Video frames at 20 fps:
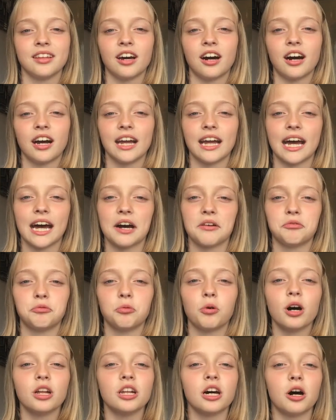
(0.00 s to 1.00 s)
I have
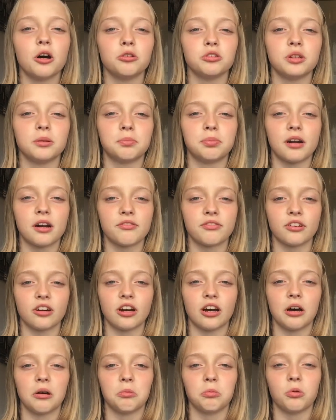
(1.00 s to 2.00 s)
one older brother
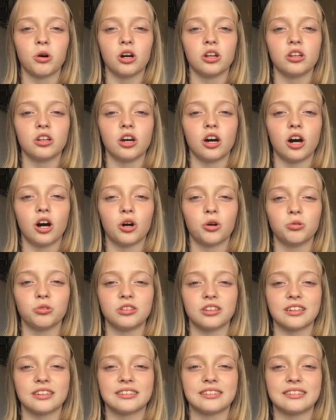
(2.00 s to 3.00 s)
and one
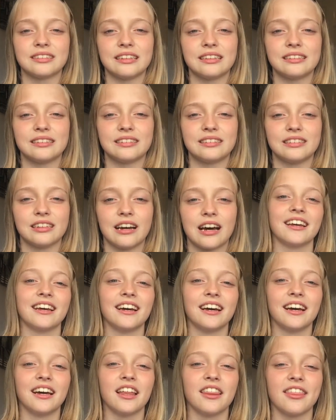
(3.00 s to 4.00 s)
older sister.
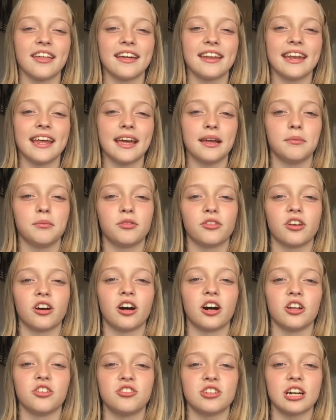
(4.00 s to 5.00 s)
Their names
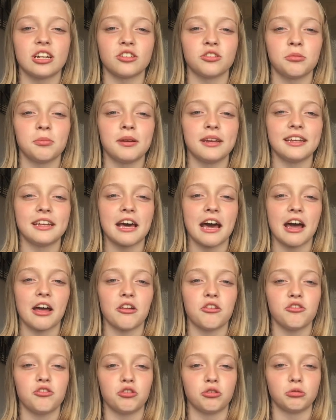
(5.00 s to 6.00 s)
are Jasmine
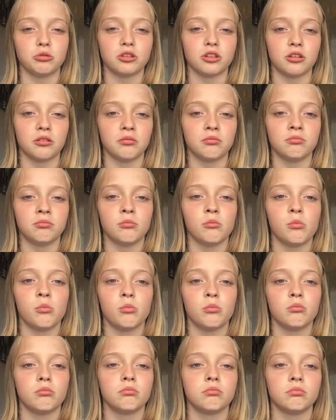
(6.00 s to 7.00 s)
and Jordan.
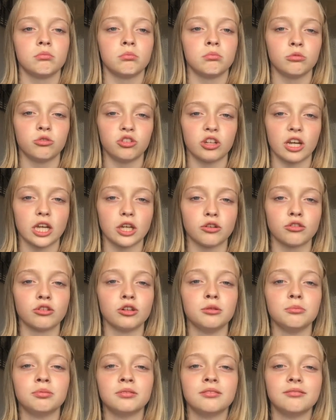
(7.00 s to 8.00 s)
J
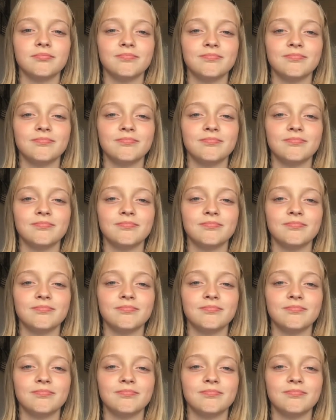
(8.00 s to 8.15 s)
Group.